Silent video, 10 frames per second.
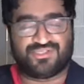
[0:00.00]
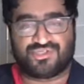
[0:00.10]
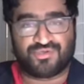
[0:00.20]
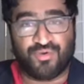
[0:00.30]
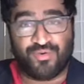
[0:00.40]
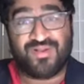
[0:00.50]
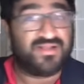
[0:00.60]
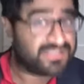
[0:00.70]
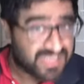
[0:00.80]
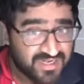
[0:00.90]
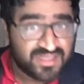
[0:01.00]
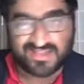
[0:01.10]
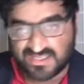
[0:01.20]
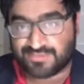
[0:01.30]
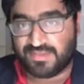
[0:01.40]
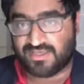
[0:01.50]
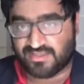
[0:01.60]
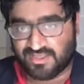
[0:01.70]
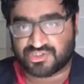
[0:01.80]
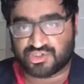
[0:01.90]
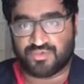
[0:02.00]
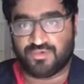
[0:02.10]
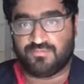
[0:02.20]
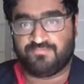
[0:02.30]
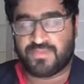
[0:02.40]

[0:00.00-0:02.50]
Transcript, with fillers: true. Technically speaking, that's true.